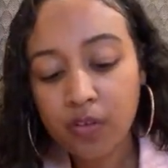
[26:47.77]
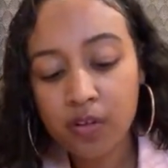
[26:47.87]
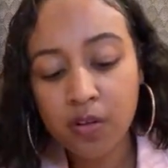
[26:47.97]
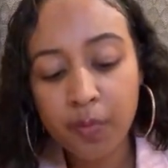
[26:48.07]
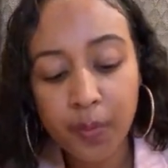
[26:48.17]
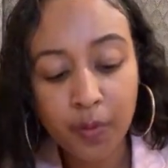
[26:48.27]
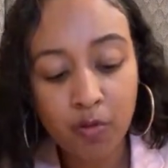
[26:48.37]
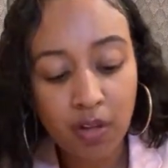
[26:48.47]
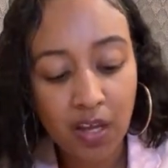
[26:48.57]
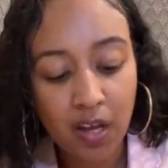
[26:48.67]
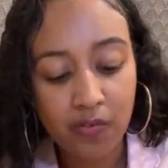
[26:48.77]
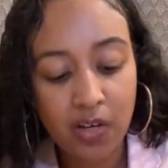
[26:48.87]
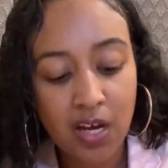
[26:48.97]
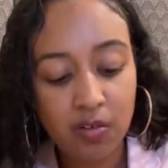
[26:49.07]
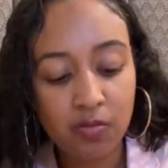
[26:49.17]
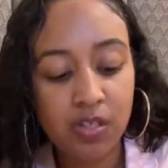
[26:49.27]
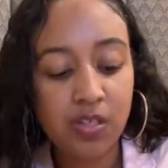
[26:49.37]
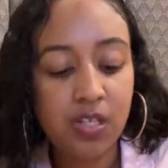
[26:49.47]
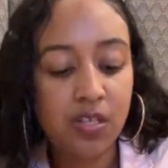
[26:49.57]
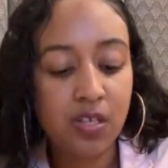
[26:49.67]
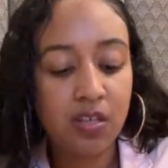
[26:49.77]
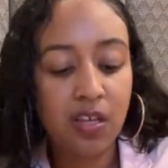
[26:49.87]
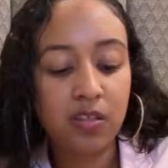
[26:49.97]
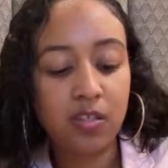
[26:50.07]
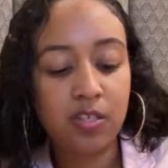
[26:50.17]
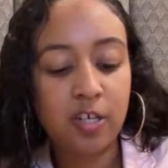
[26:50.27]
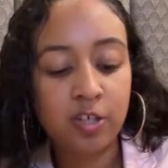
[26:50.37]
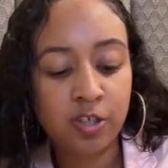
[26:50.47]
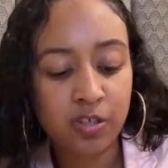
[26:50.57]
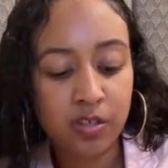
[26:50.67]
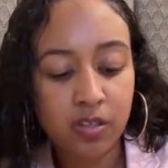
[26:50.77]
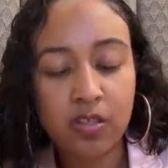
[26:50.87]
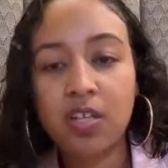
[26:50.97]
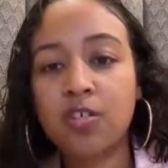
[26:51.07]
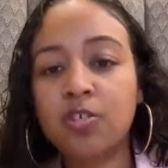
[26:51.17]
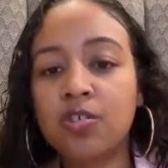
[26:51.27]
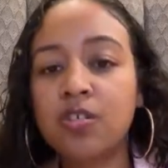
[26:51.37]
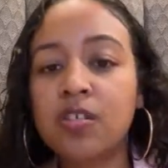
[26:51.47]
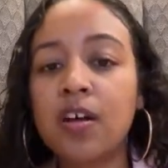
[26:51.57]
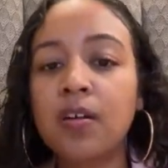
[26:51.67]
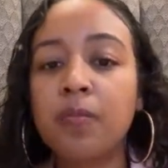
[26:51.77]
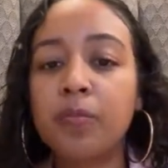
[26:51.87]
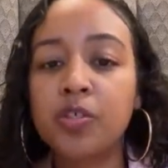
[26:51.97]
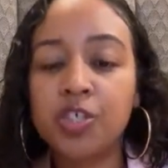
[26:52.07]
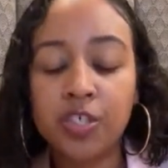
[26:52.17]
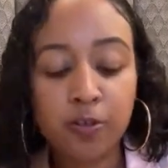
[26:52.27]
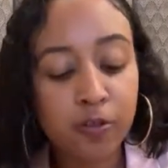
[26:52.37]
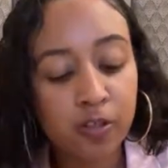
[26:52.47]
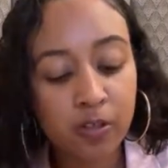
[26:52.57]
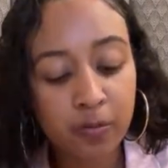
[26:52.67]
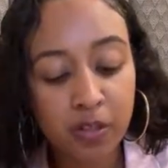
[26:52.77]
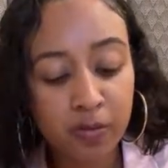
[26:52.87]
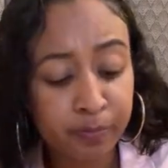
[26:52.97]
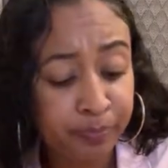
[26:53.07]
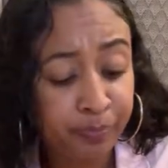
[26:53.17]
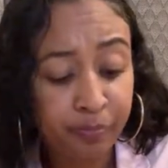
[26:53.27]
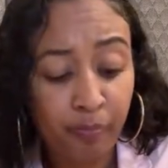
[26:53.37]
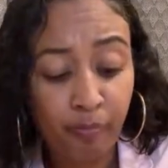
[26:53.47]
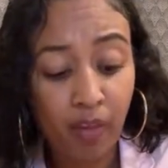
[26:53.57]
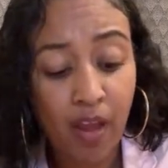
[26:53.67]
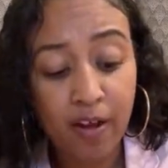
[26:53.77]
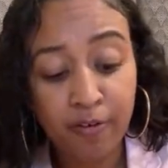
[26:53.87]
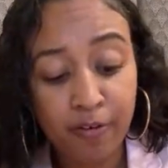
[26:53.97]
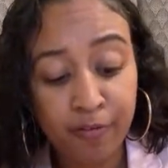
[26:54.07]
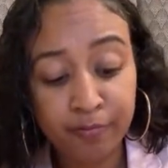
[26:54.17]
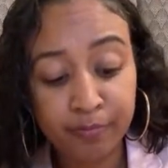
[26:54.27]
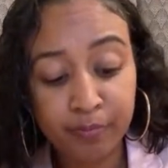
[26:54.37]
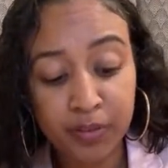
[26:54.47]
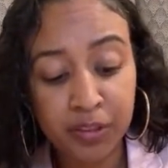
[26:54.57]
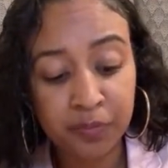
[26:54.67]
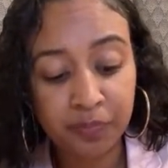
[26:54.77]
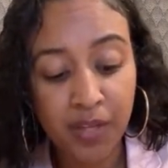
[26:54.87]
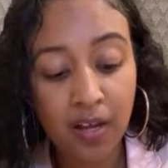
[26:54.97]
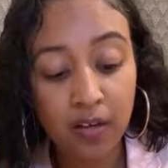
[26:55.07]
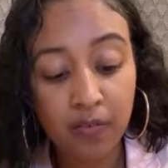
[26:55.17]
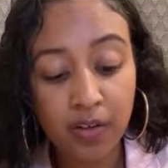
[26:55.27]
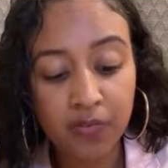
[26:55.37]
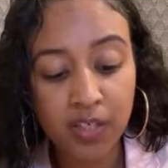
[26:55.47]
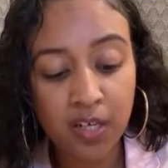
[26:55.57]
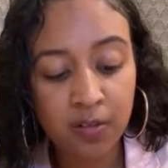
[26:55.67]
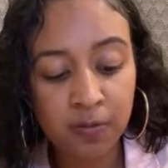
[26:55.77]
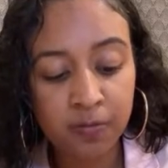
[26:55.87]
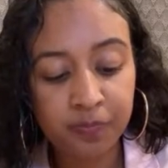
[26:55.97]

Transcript: Some people don't like avocado because they say like the texture is kind of mushy or something. I don't know, but I love avocado.